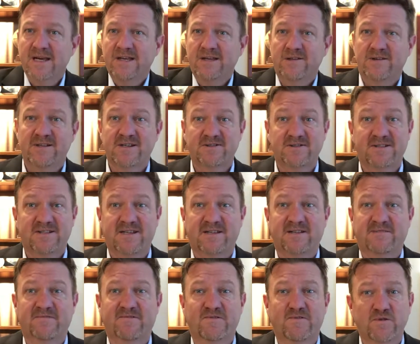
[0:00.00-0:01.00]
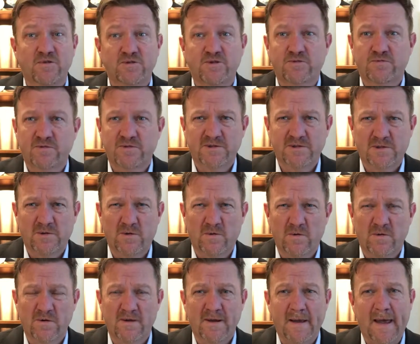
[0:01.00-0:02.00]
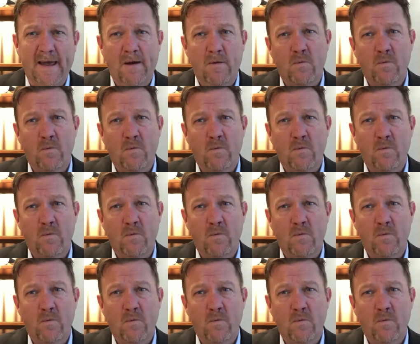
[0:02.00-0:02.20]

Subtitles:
You can actually take a virtual tour